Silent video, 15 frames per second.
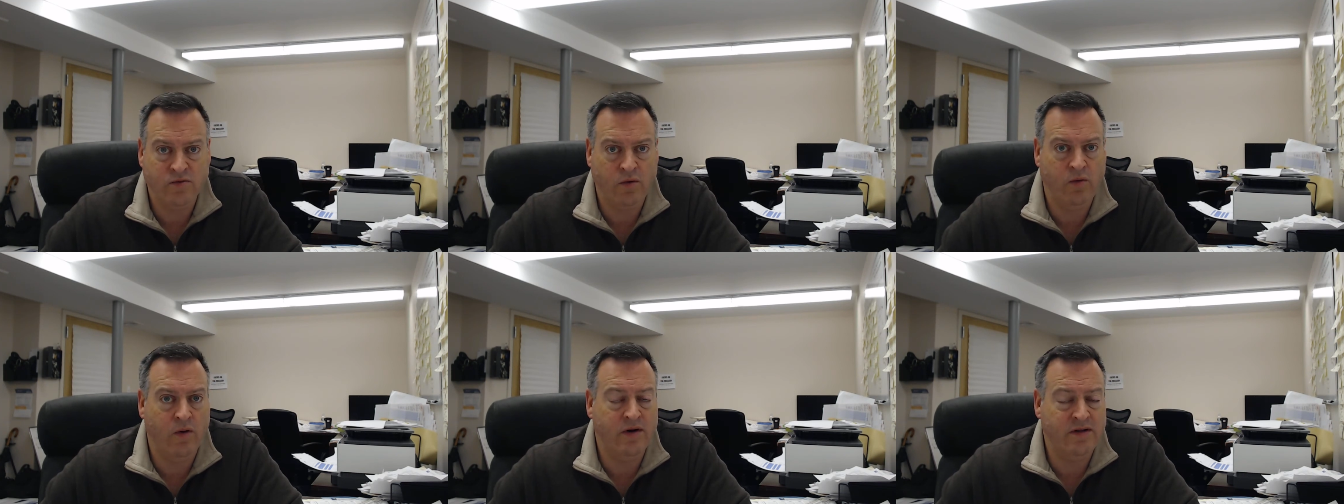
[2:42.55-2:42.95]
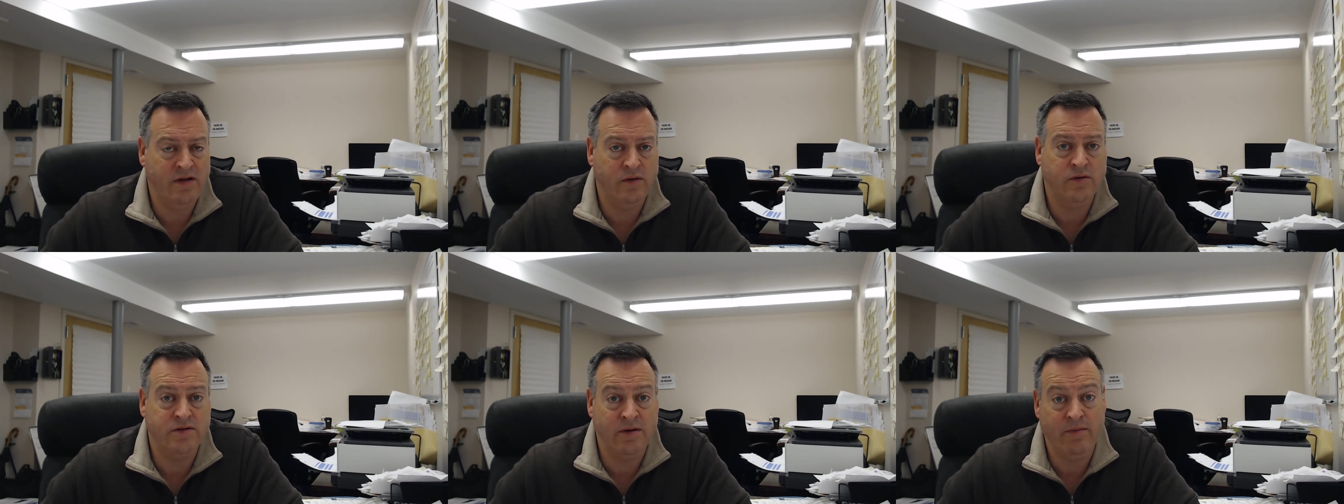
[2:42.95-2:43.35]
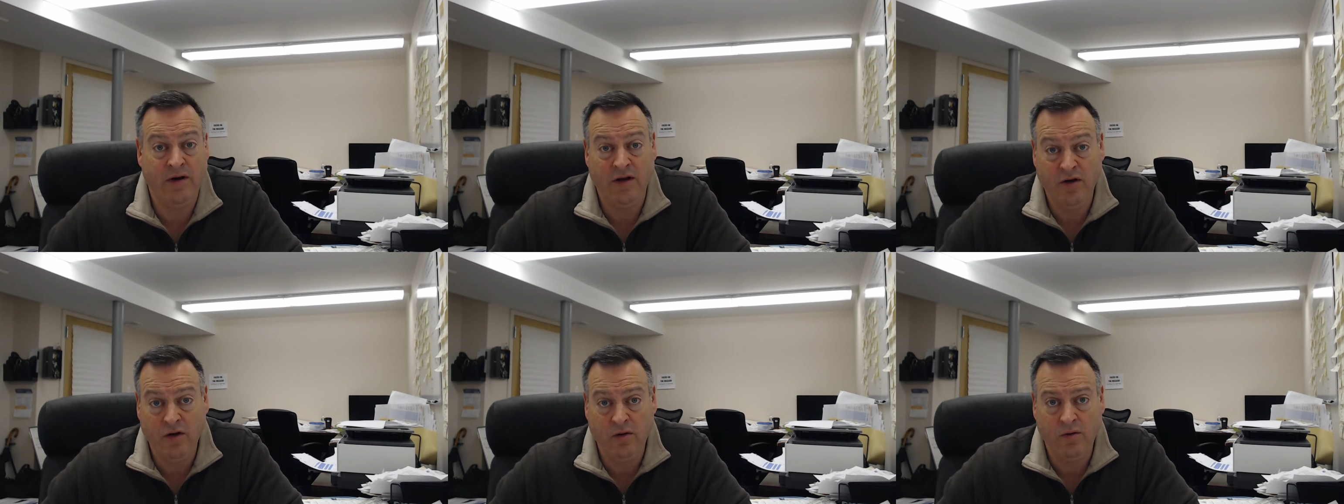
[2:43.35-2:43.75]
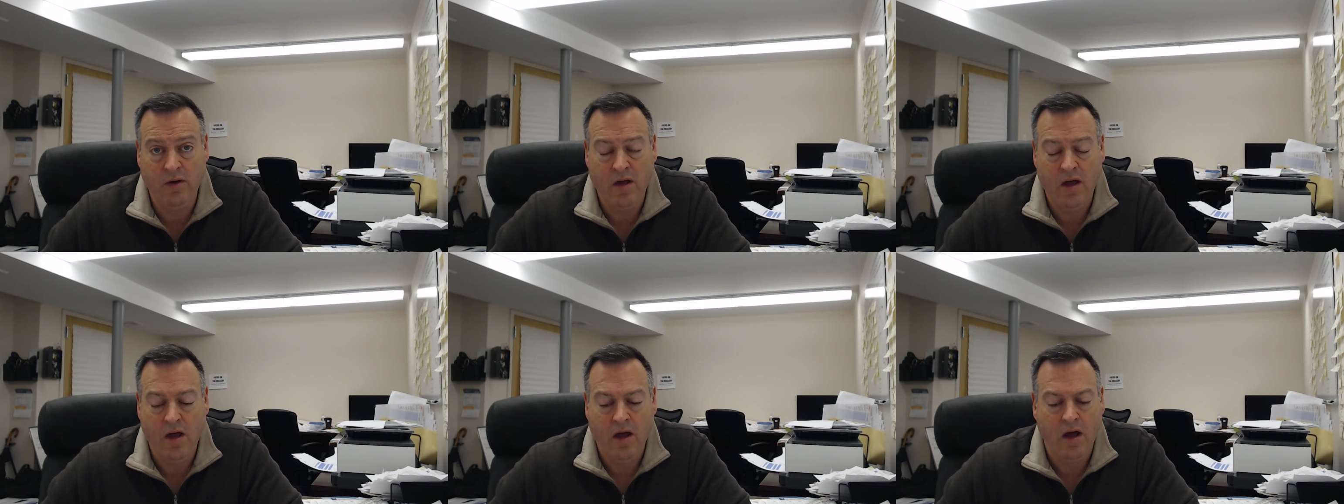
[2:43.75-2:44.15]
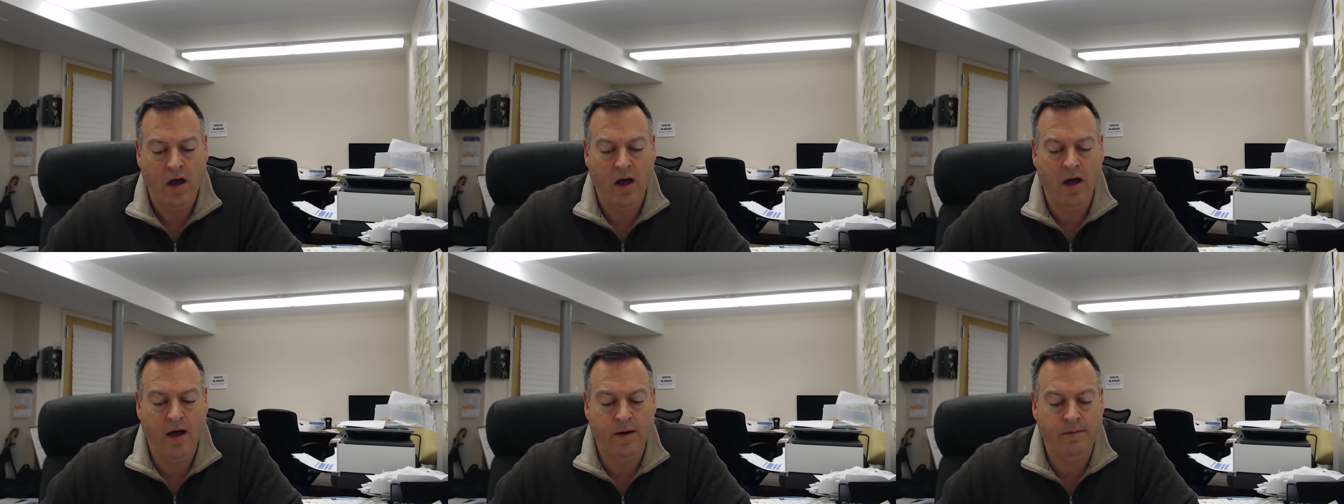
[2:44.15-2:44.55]
We want to deal with somebody new,
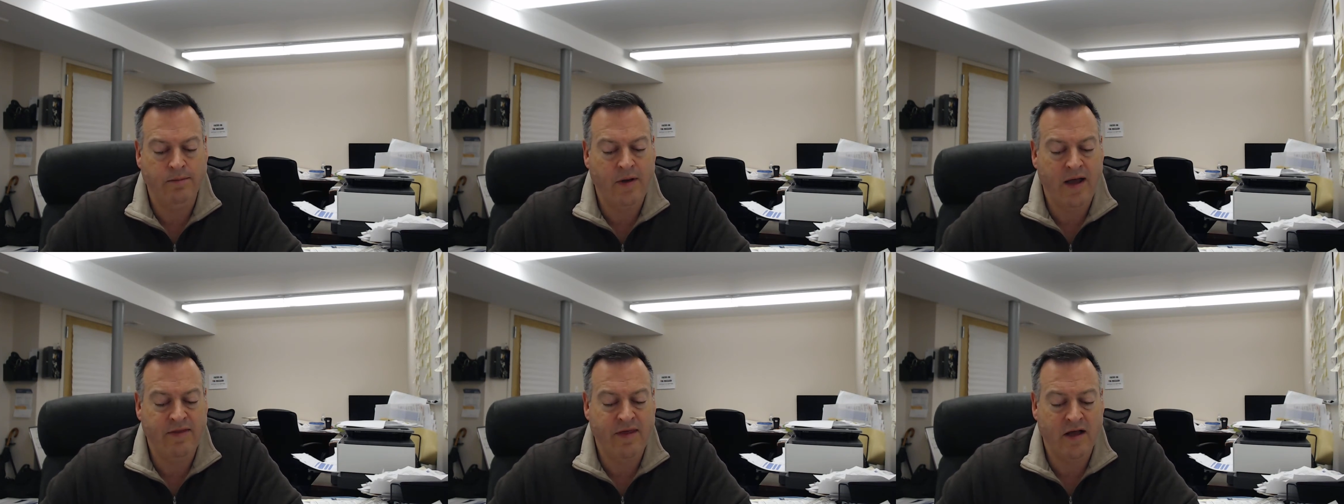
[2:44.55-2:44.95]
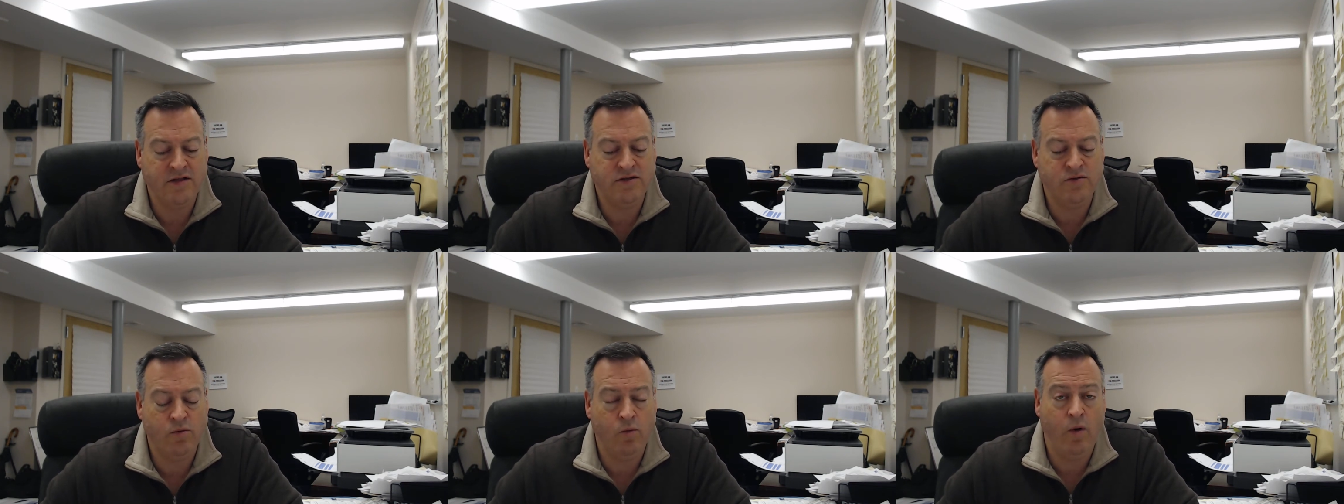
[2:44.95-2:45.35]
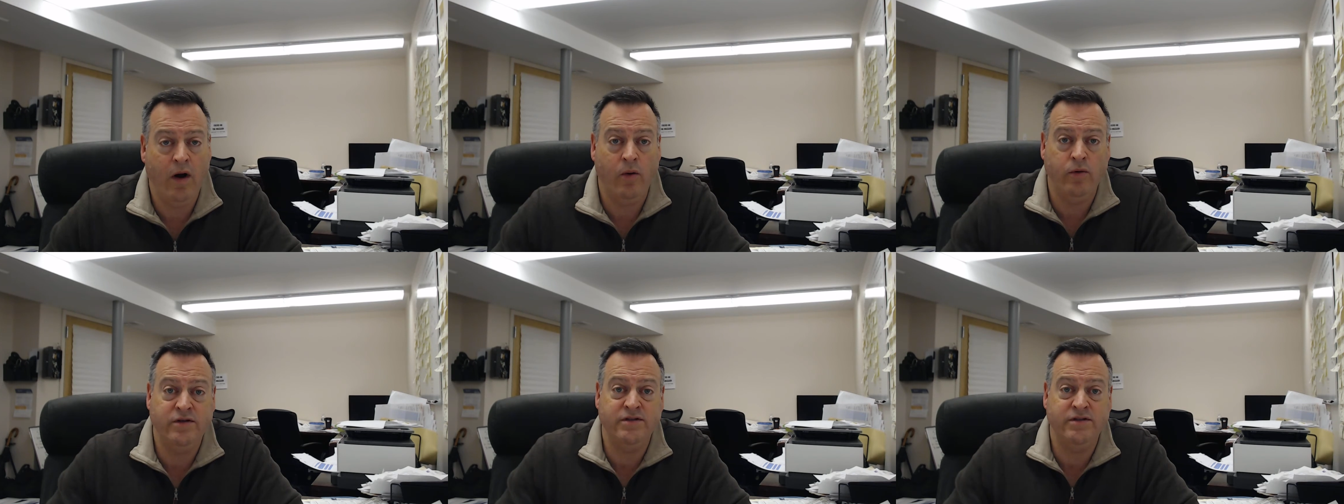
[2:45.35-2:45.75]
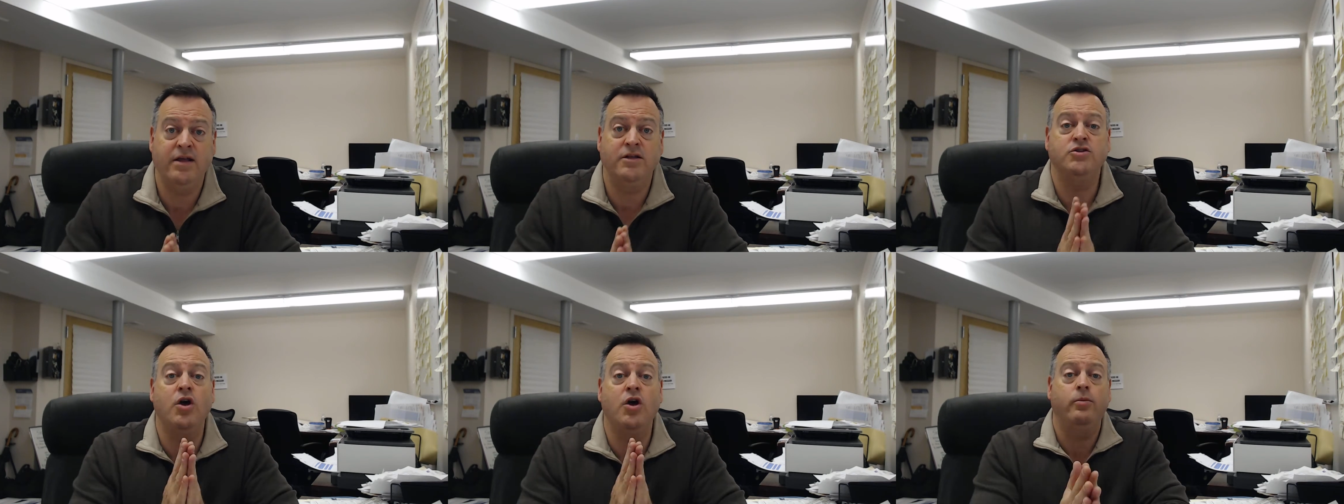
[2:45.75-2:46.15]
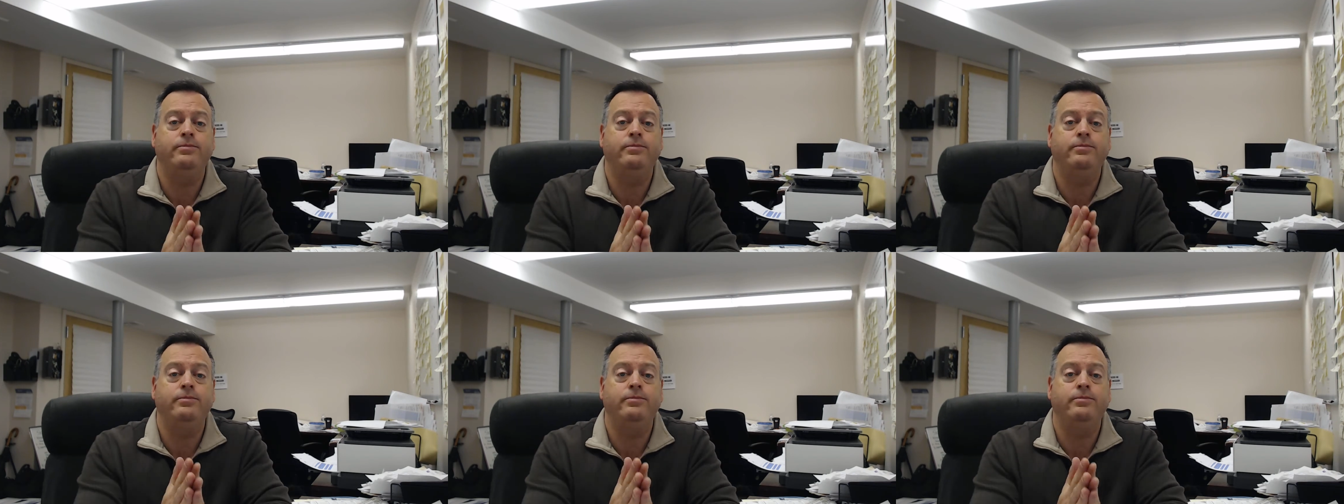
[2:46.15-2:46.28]
and that's where we stand. So